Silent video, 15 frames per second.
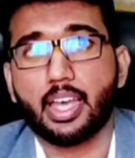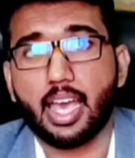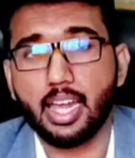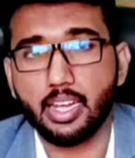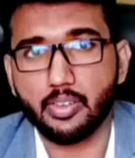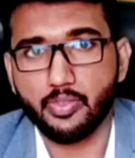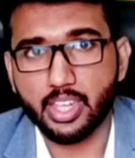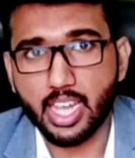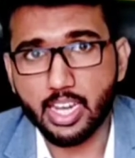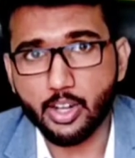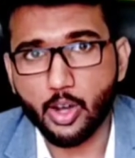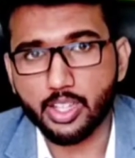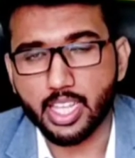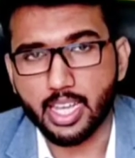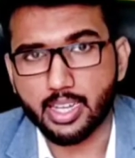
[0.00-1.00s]
and we can
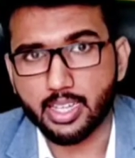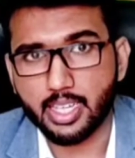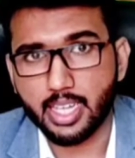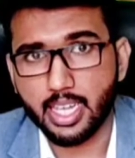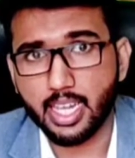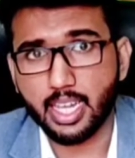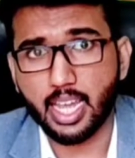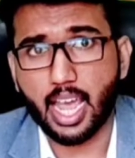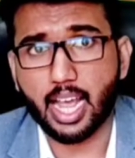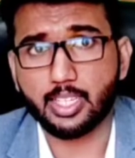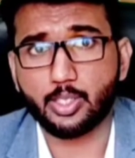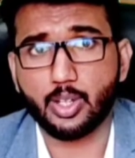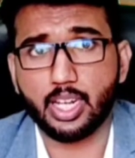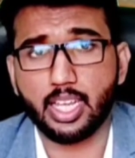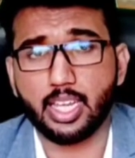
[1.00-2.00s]
know that he
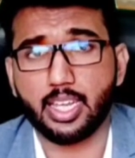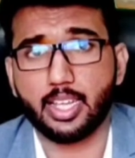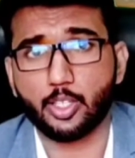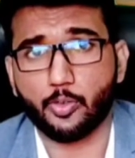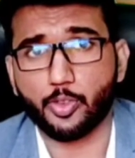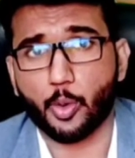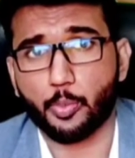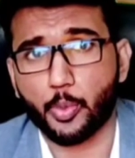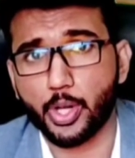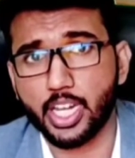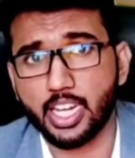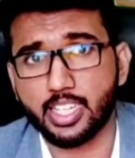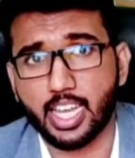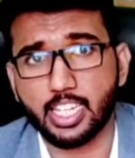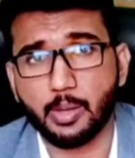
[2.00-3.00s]
actually is of the
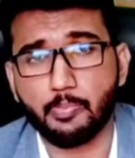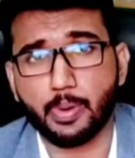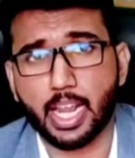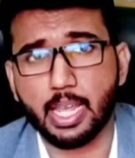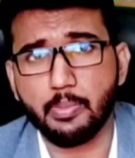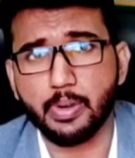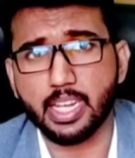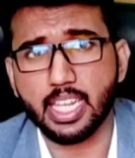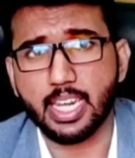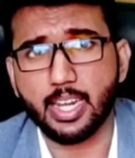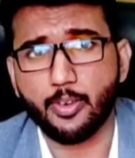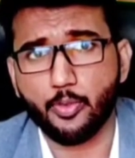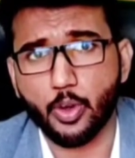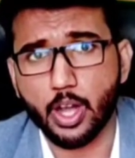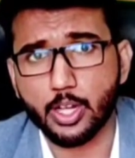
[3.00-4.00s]
opinion that the primary
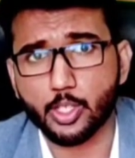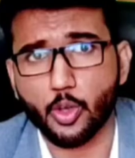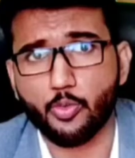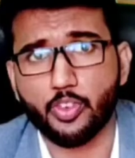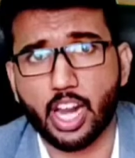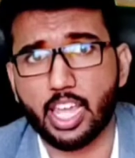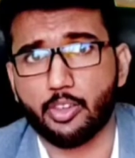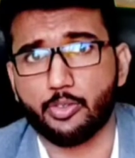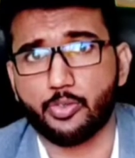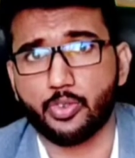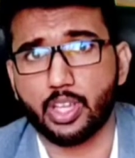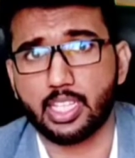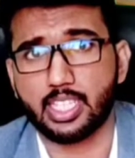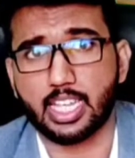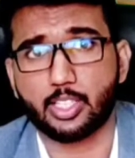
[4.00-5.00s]
influence of life
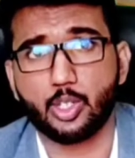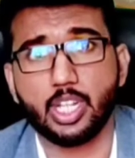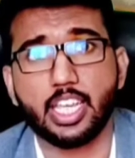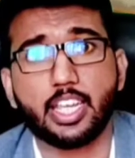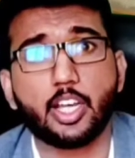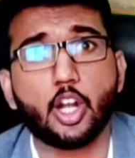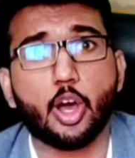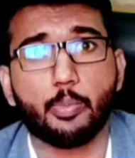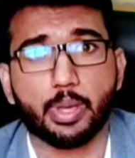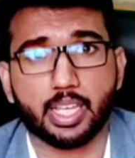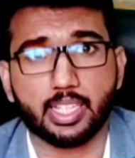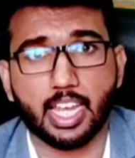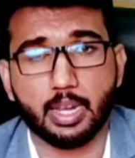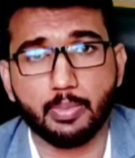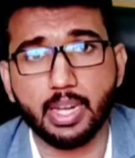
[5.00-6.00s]
is actually
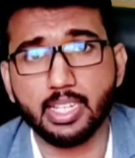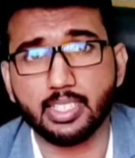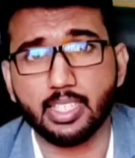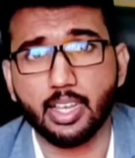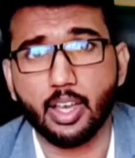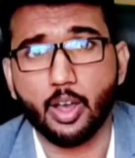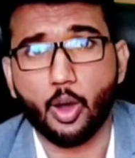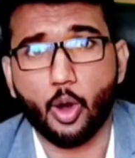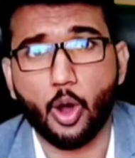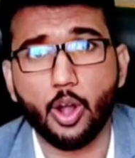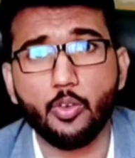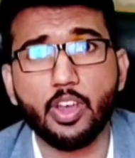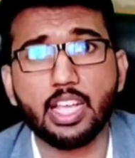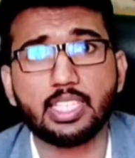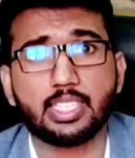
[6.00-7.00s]
economic. That means
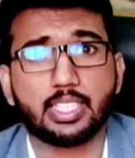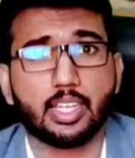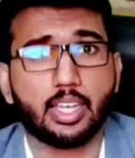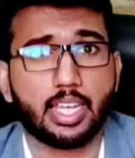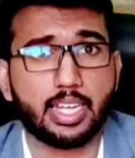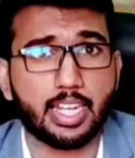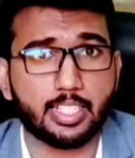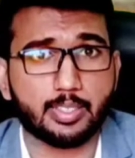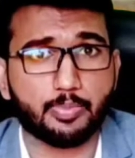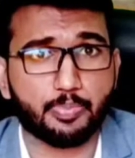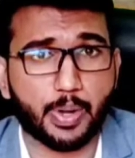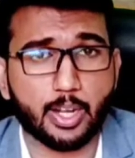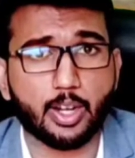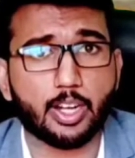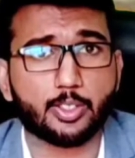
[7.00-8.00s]
always in a
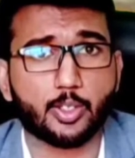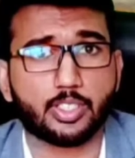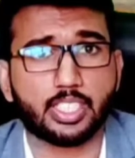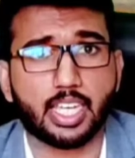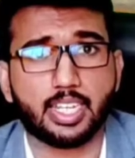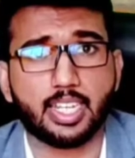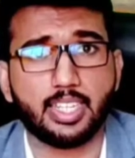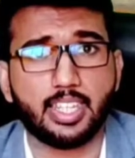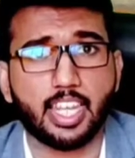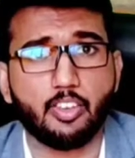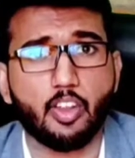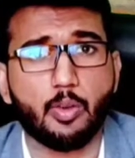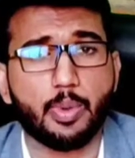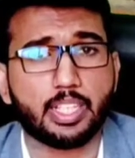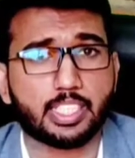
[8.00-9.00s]
particular society there
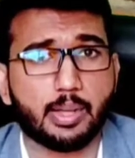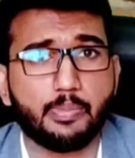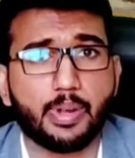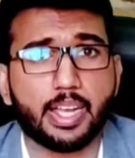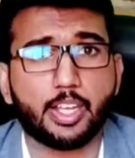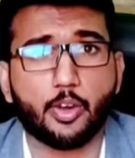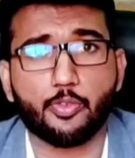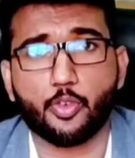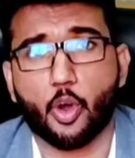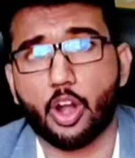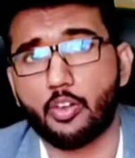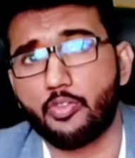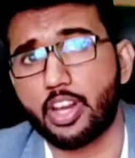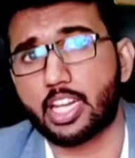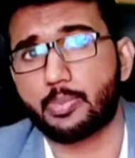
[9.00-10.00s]
will be some kind of
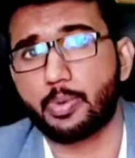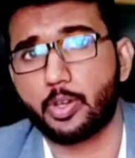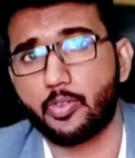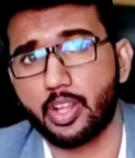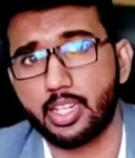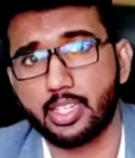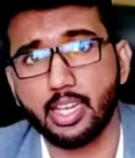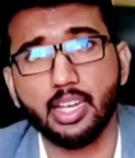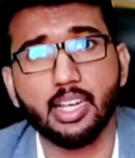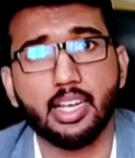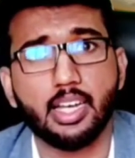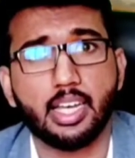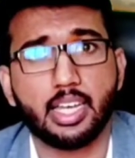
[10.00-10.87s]
conflict between the